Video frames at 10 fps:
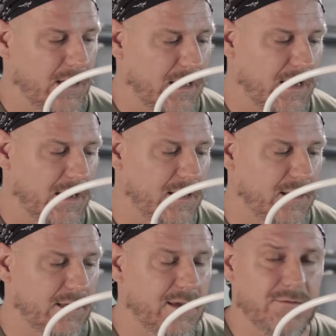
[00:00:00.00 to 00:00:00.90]
and
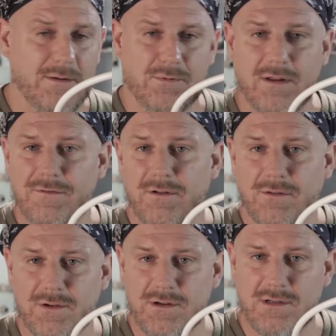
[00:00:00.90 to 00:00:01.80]
give the
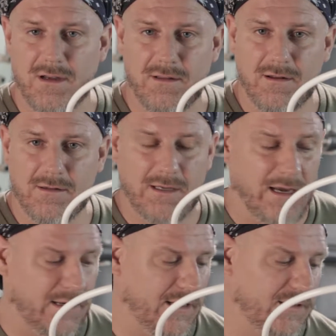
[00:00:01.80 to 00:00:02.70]
pre-filters a little
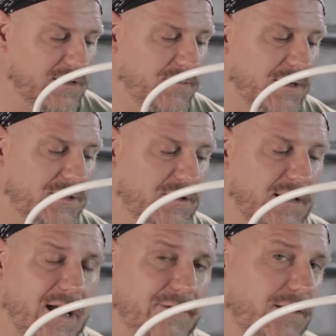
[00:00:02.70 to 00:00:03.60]
tightening just to make sure they
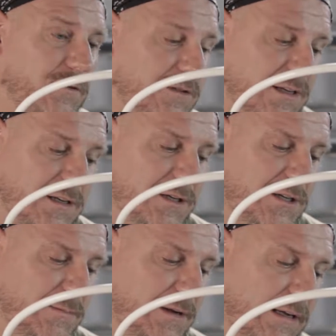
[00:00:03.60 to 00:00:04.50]
haven't loosened and
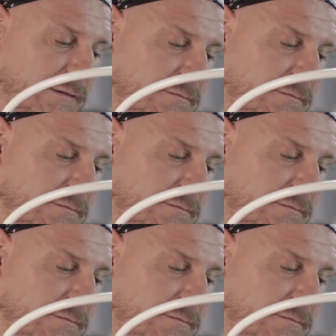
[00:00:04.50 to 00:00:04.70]
shifting.